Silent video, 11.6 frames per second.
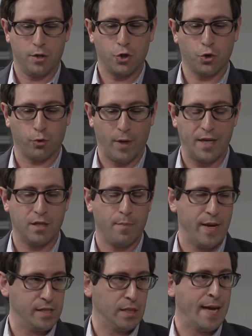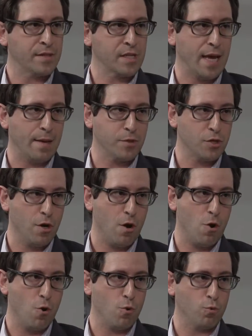create the best landscape
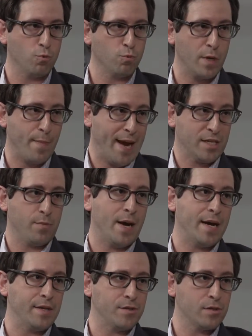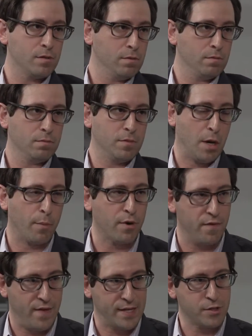so we maximize the number
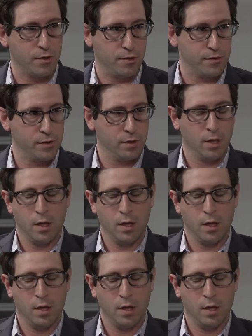of investors?